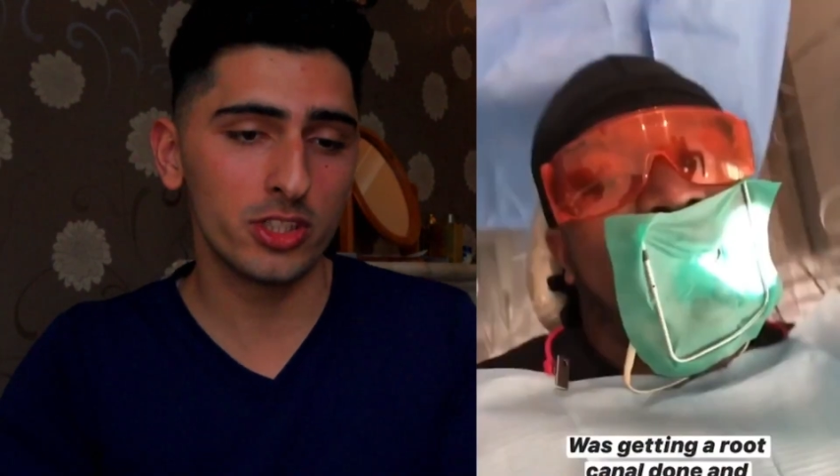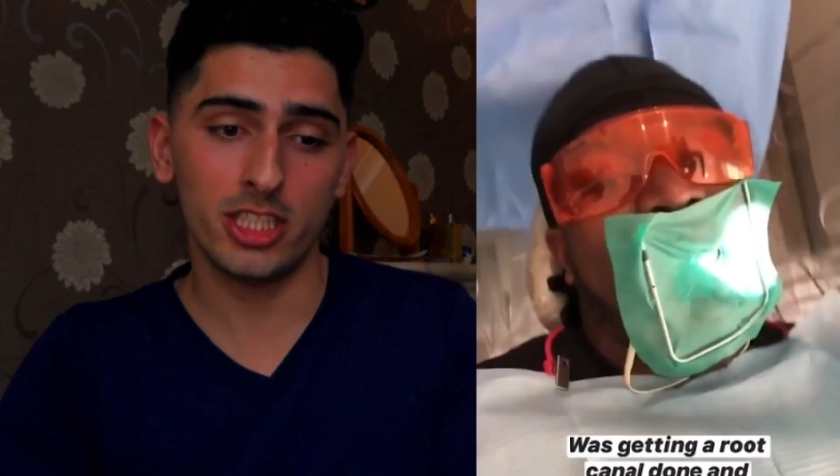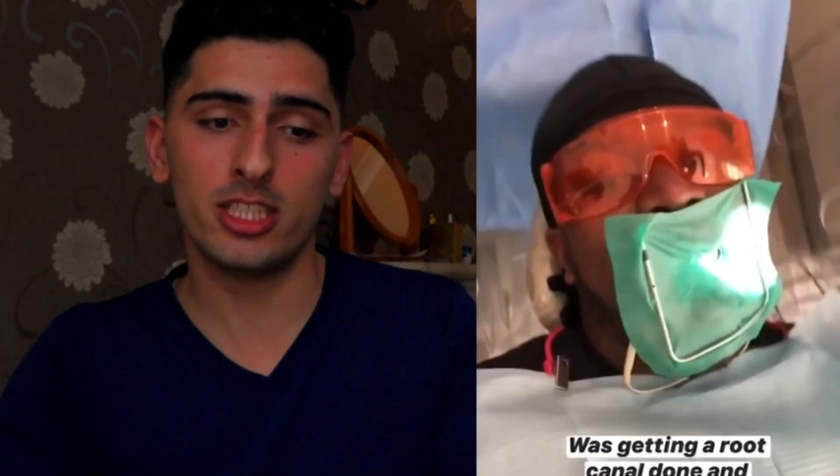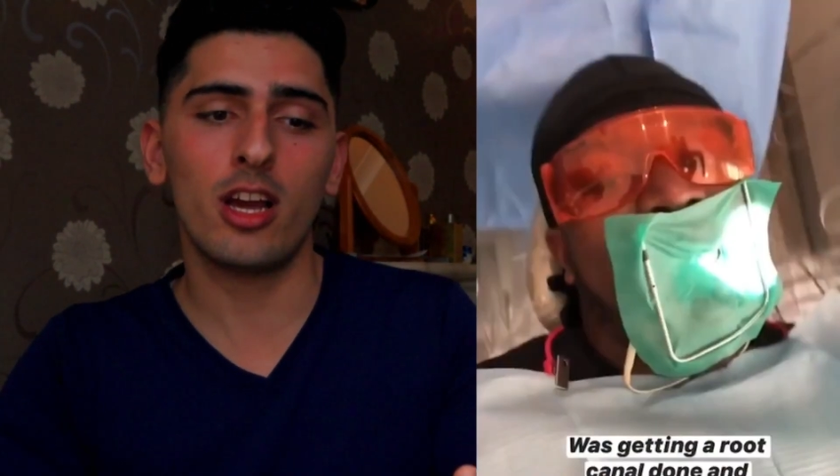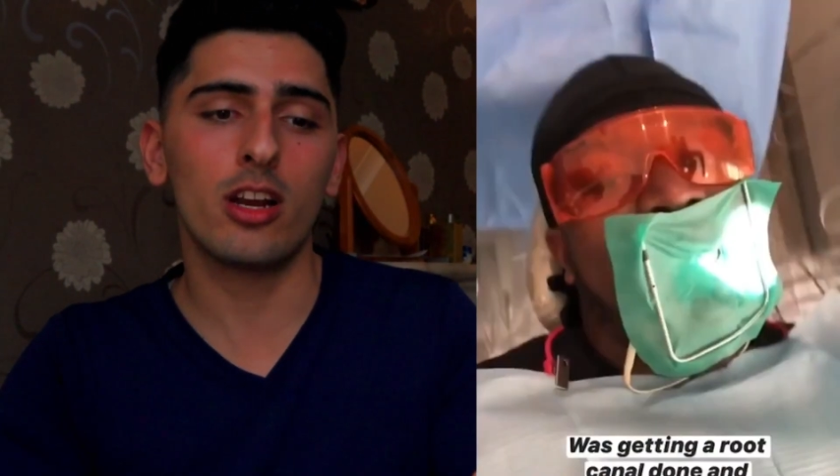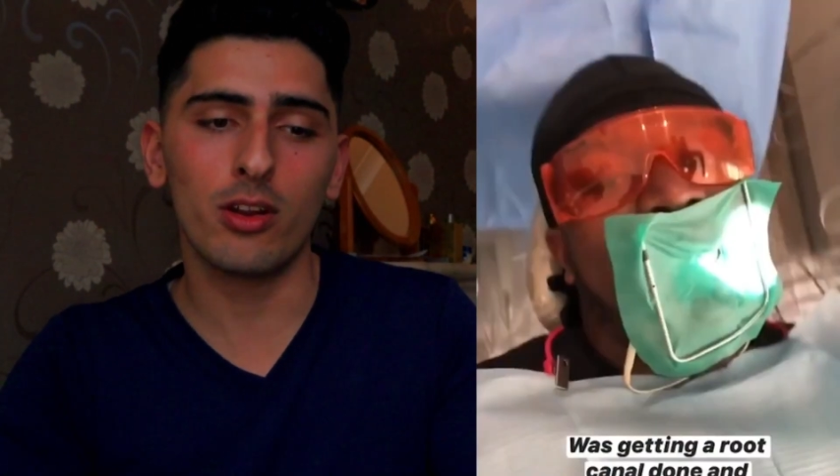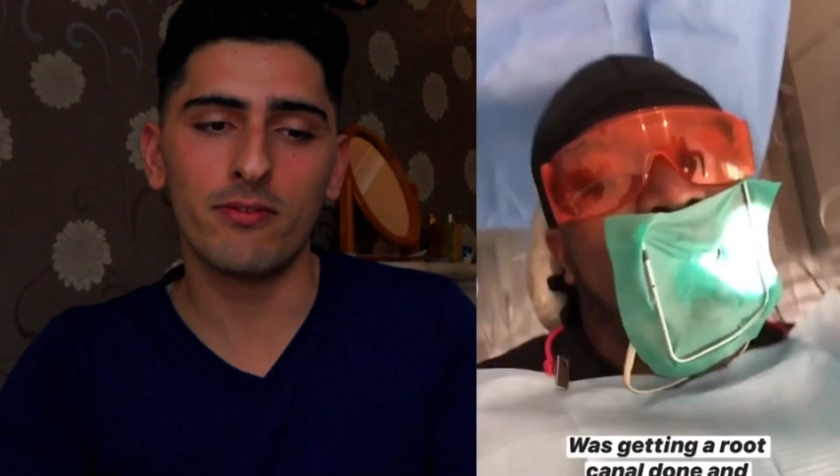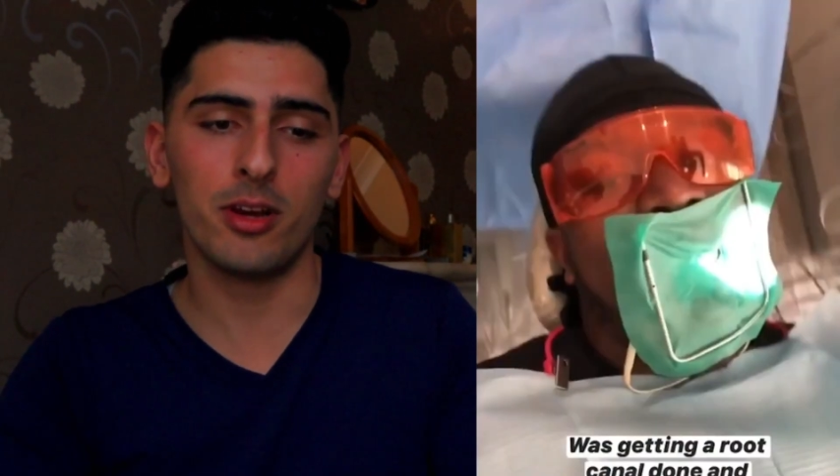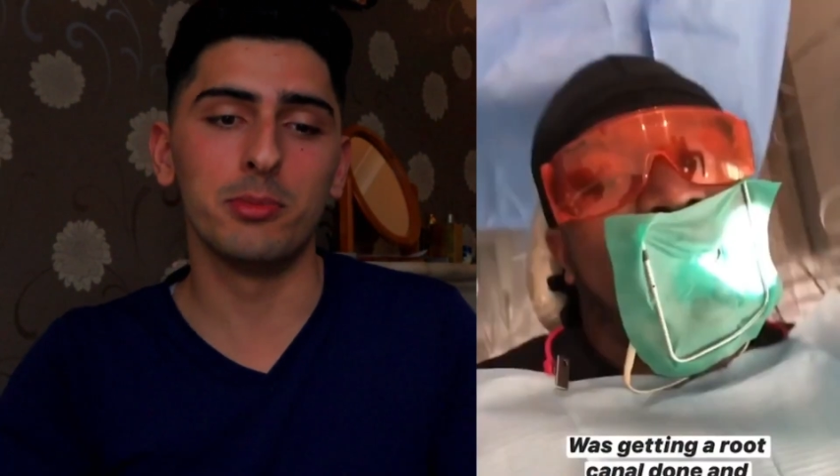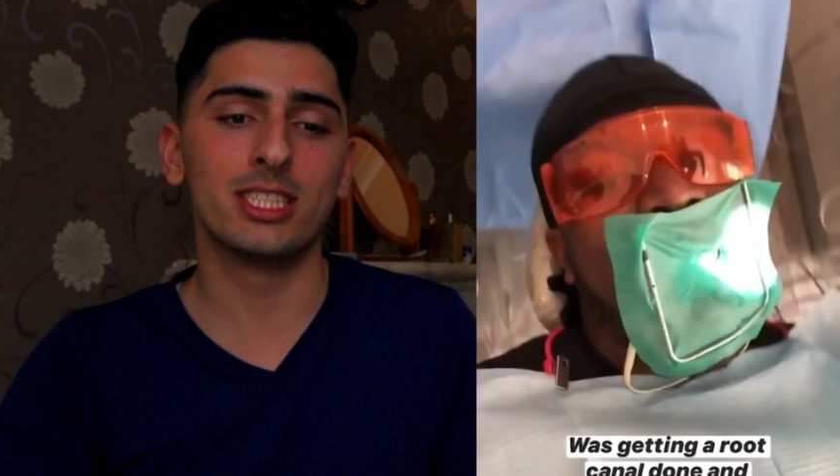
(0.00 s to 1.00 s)
JJ can
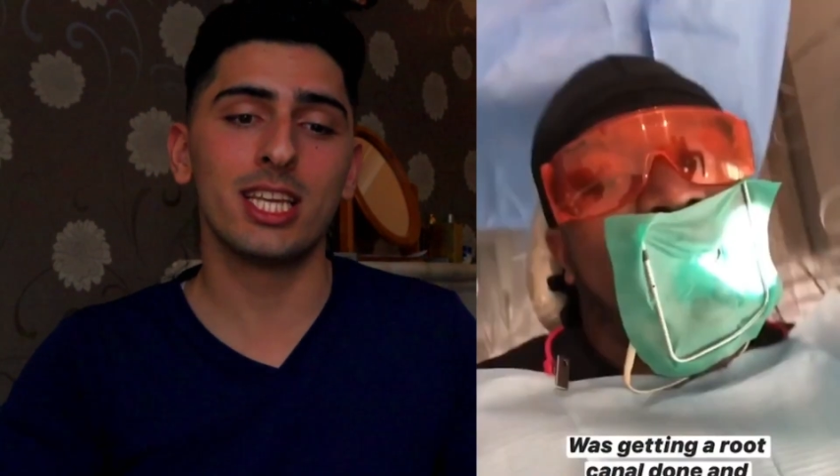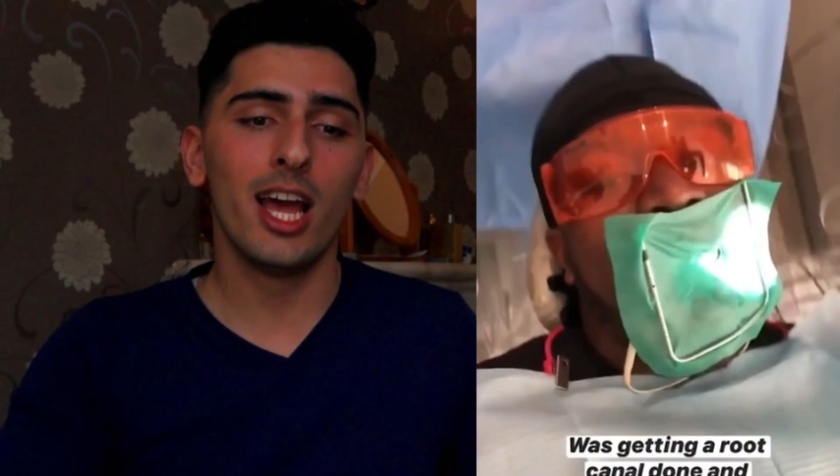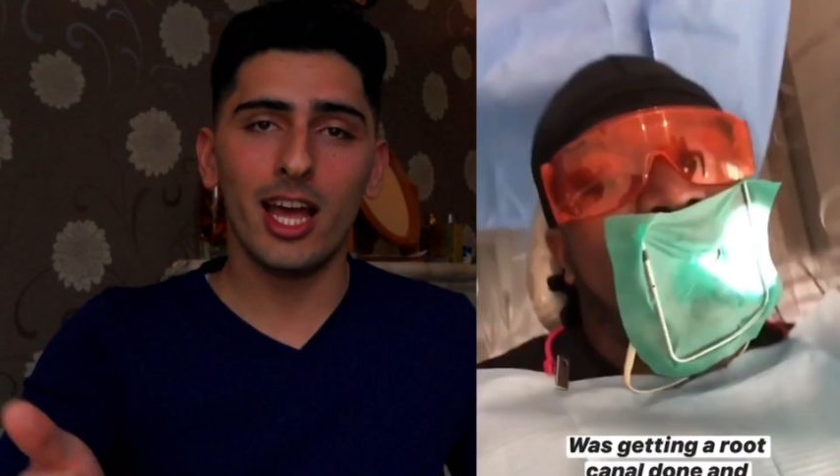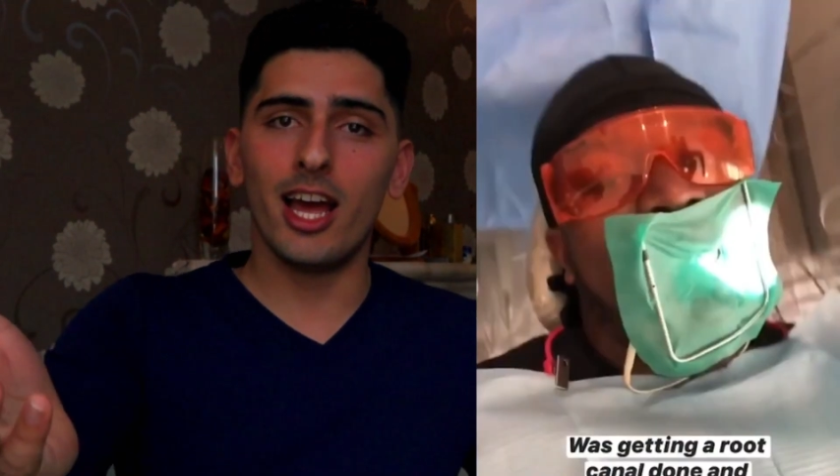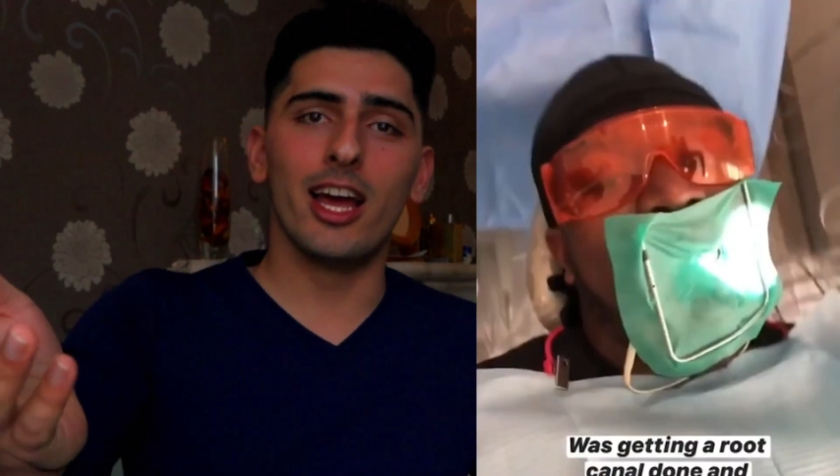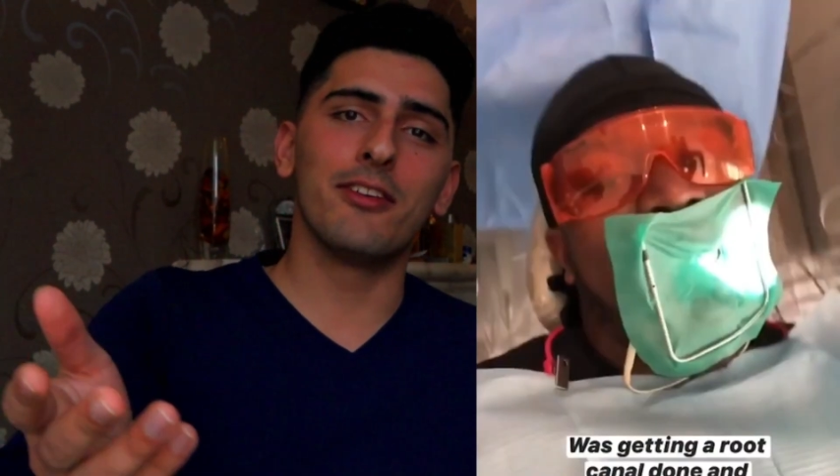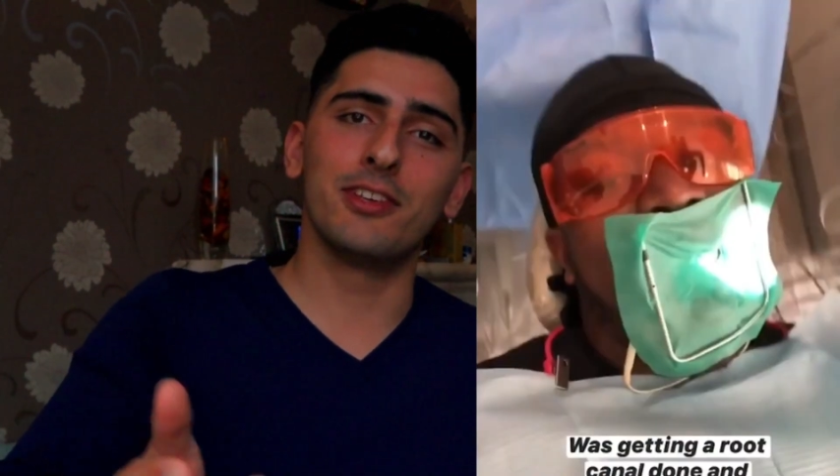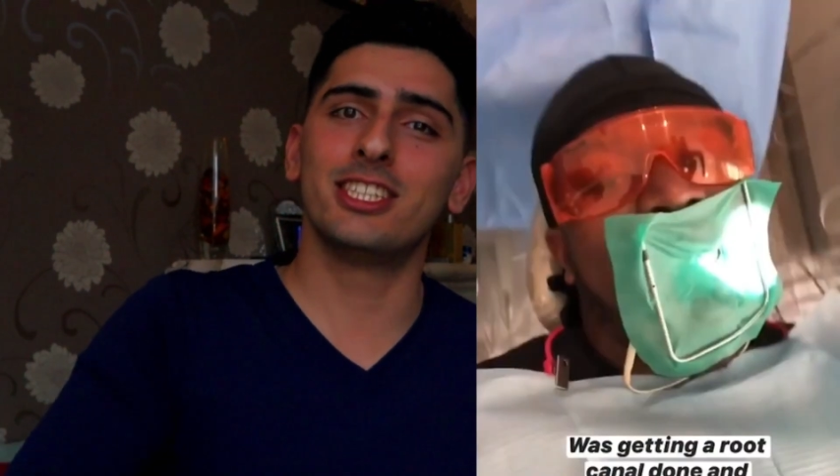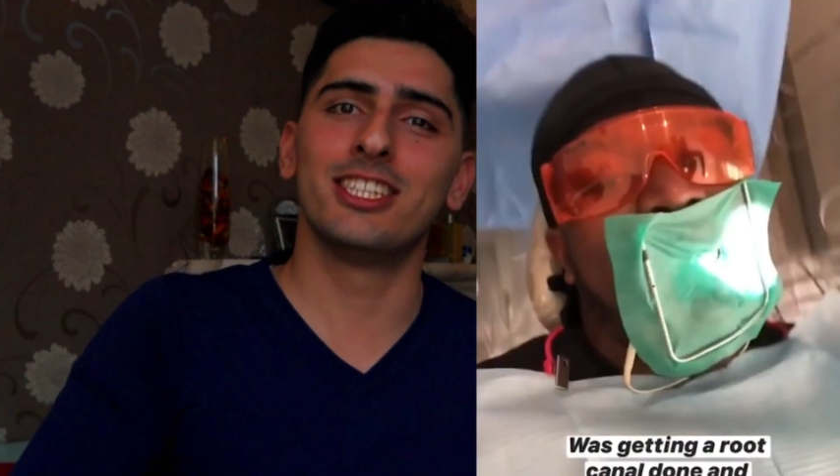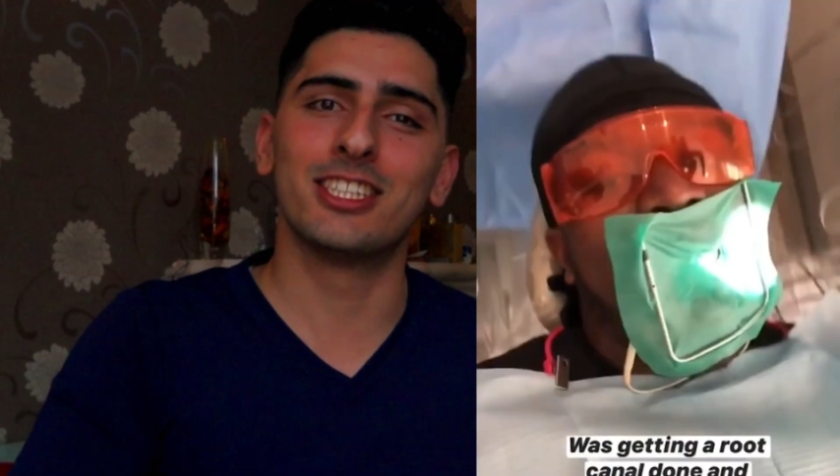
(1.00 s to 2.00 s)
confirm this if
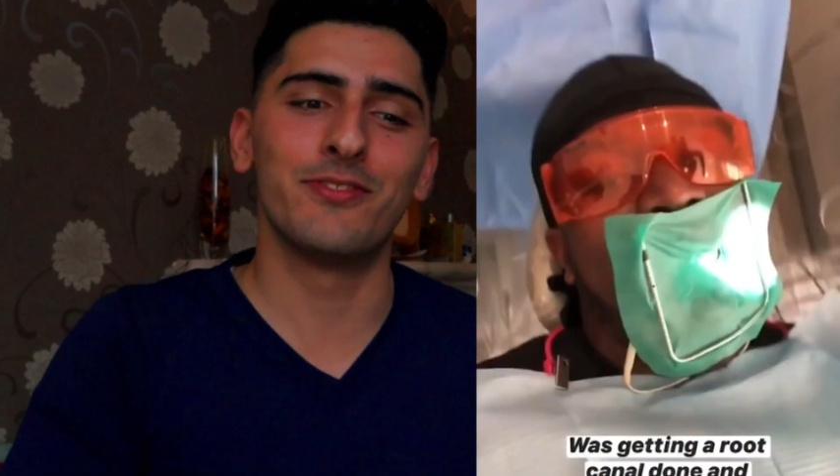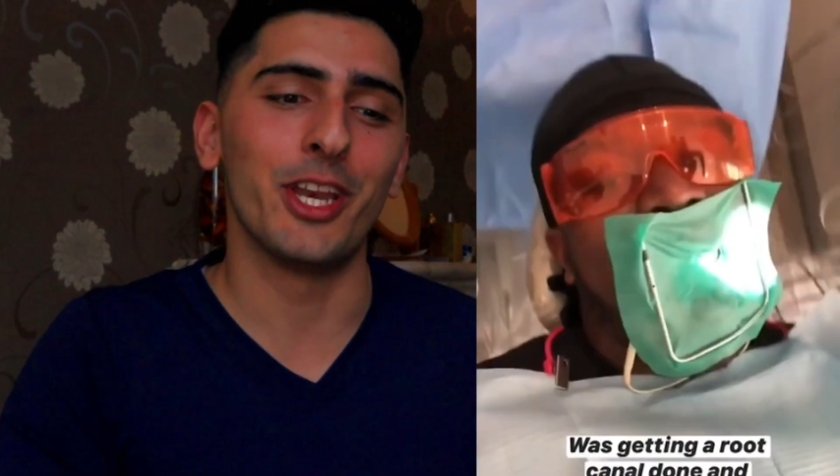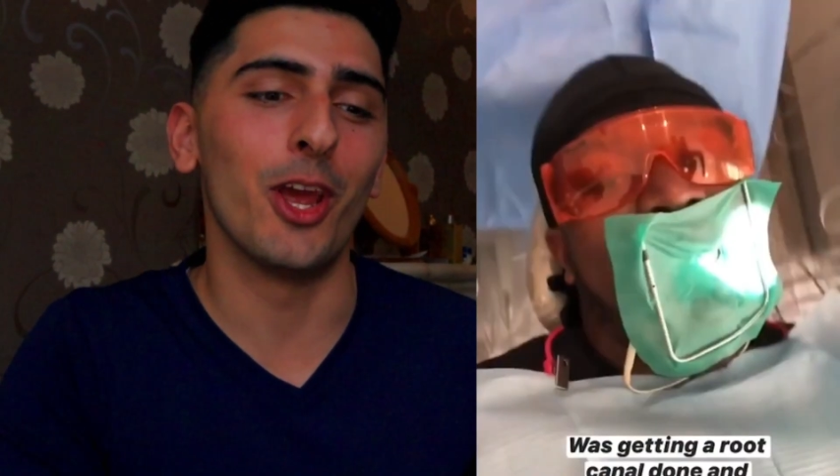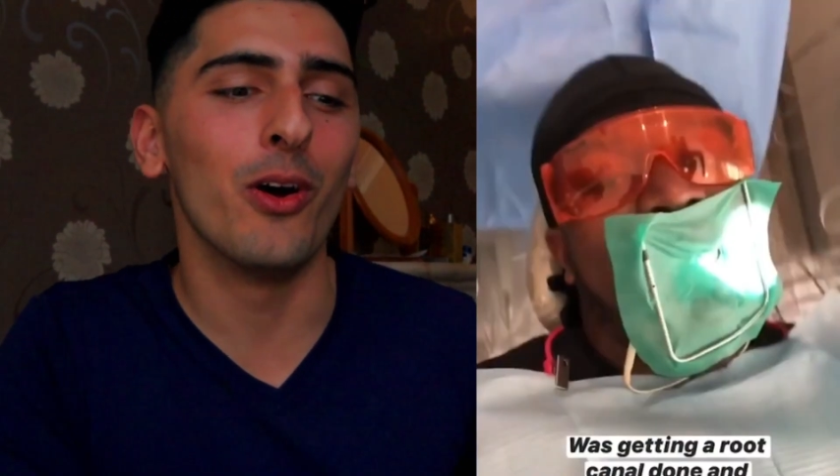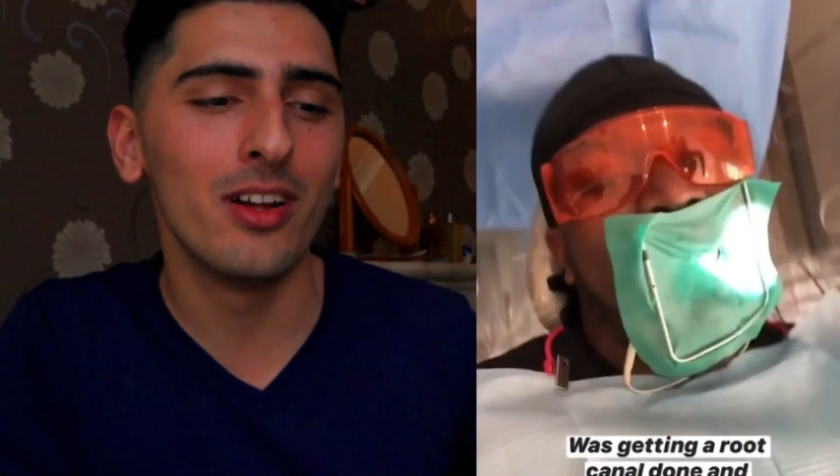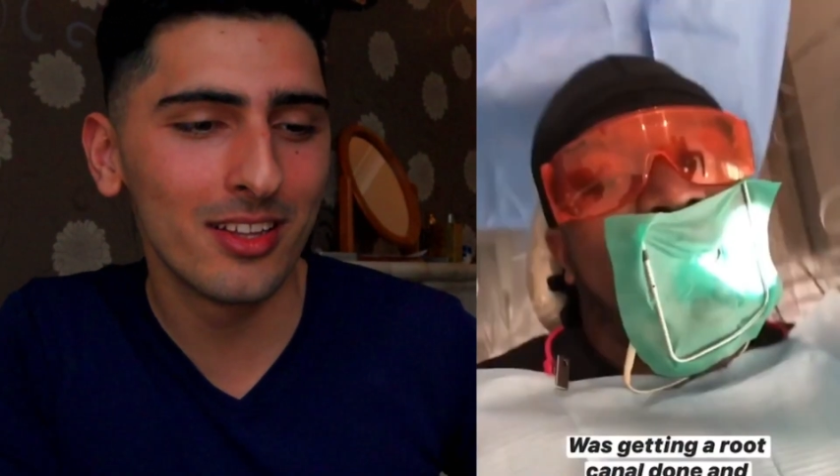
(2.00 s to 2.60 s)
he sees this video.